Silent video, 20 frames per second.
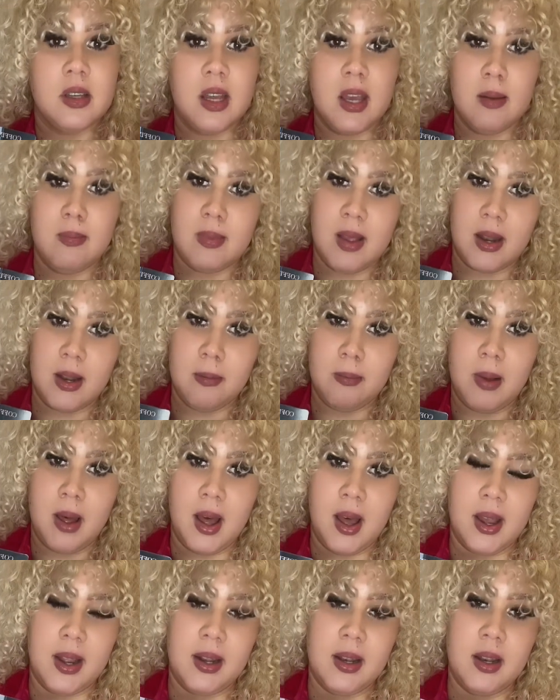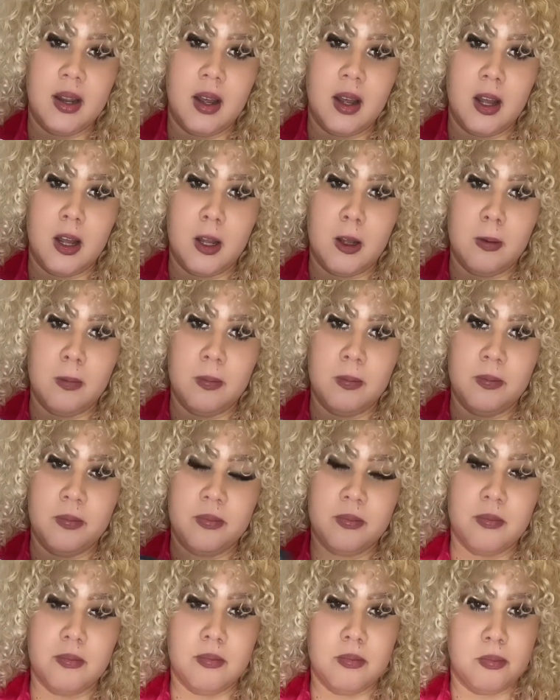Keep that in mind. Um,
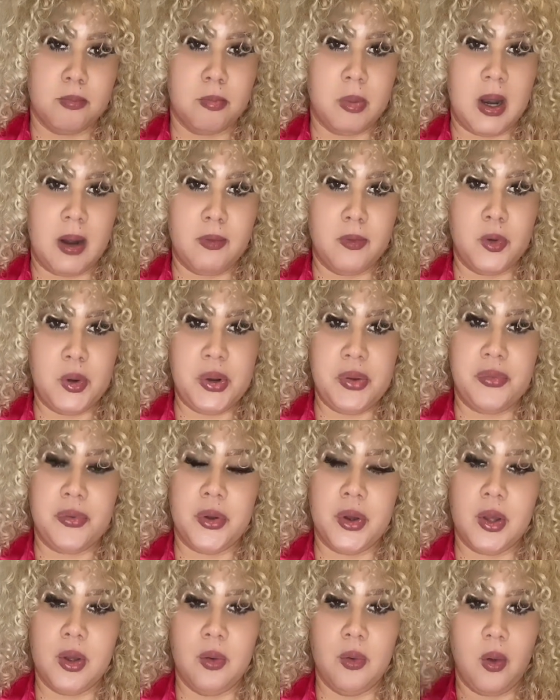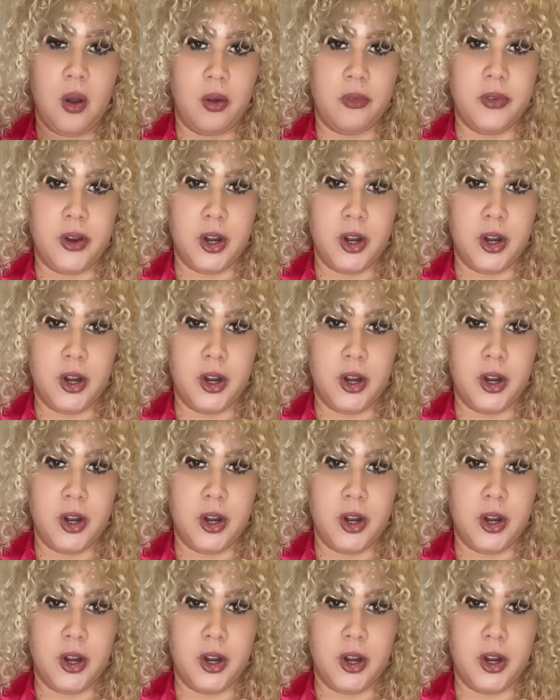but I'm rooting for you.